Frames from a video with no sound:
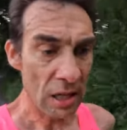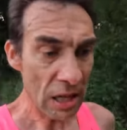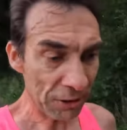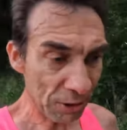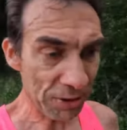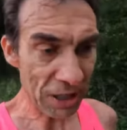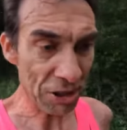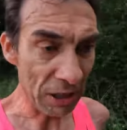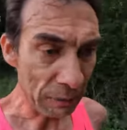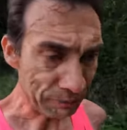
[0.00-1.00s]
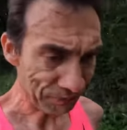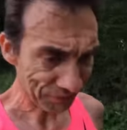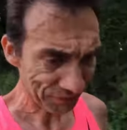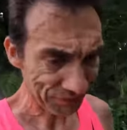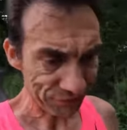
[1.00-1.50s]
Yeah, it's a good session.
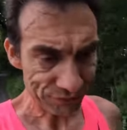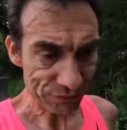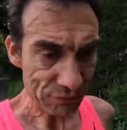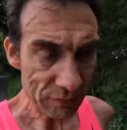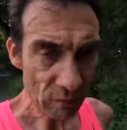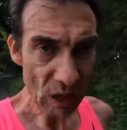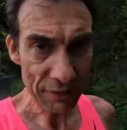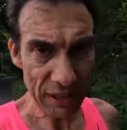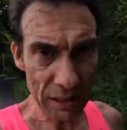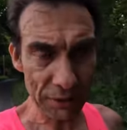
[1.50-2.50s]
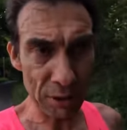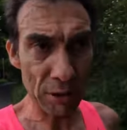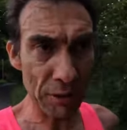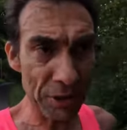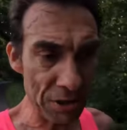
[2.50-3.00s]
I think it's
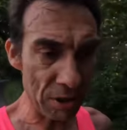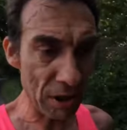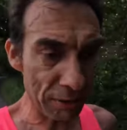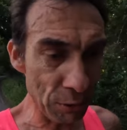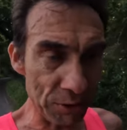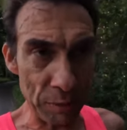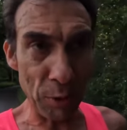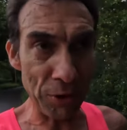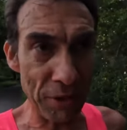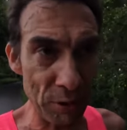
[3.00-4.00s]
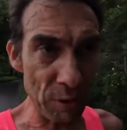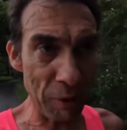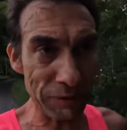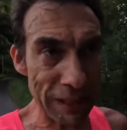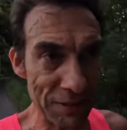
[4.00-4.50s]
not the session I thought it was. I thought it'd
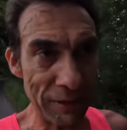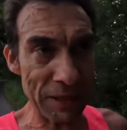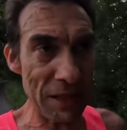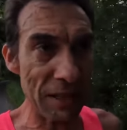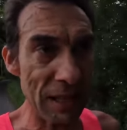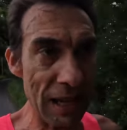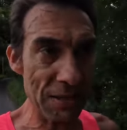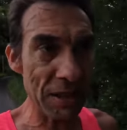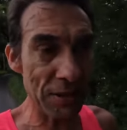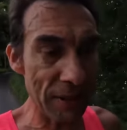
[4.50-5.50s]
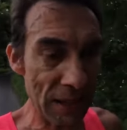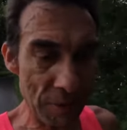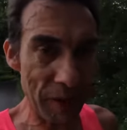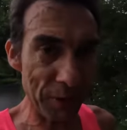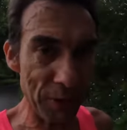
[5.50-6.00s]
be flat around here than it actually turned out
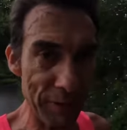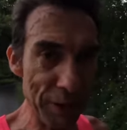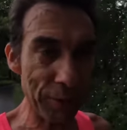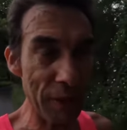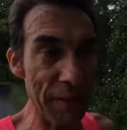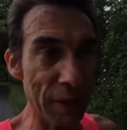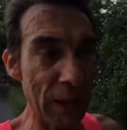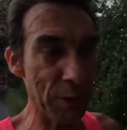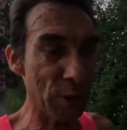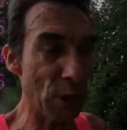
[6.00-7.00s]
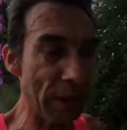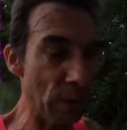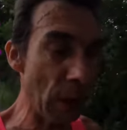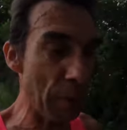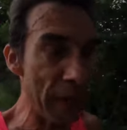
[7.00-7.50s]
to be. So the first three felt like I was going
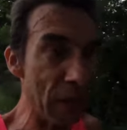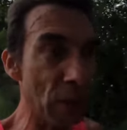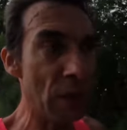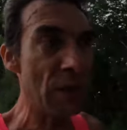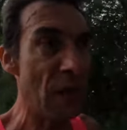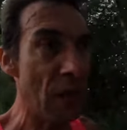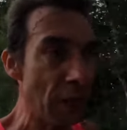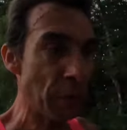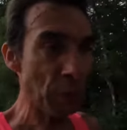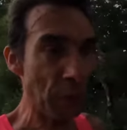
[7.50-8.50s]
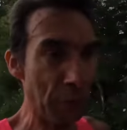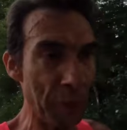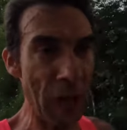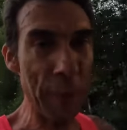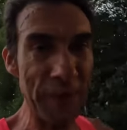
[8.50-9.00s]
all uphill. Fourth one was
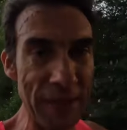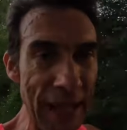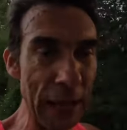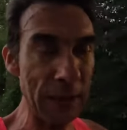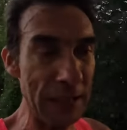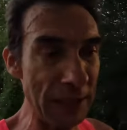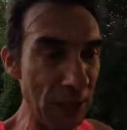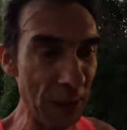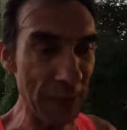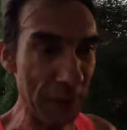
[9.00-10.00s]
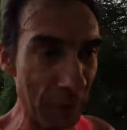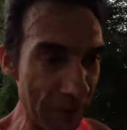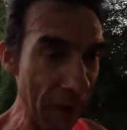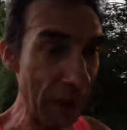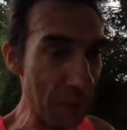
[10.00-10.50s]
a bit up and down, and then the fifth
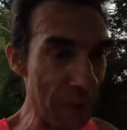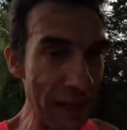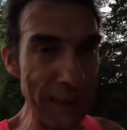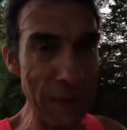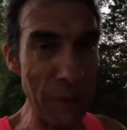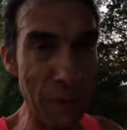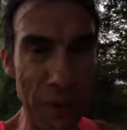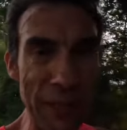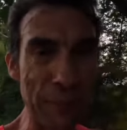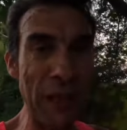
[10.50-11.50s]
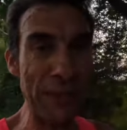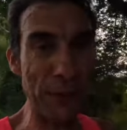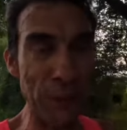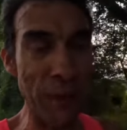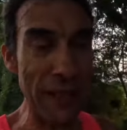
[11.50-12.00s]
one felt like it was downhill, but my legs are
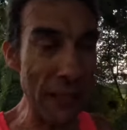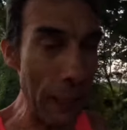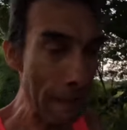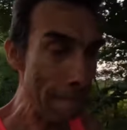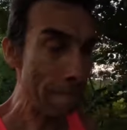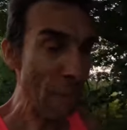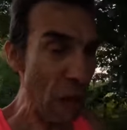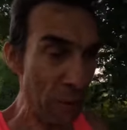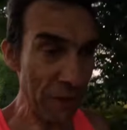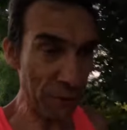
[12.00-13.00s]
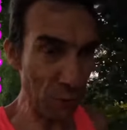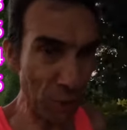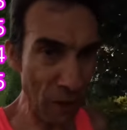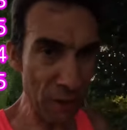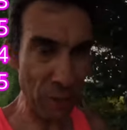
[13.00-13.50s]
gone by then. But that's all
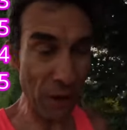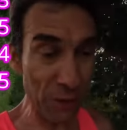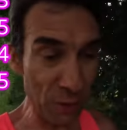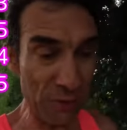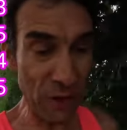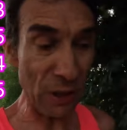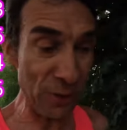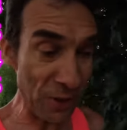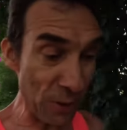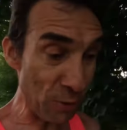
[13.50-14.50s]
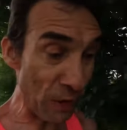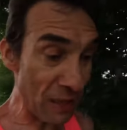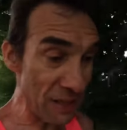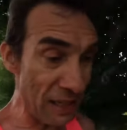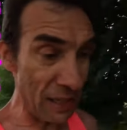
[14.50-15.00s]
part of the parcel for a long distance
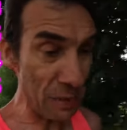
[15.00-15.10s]
running, isn't it?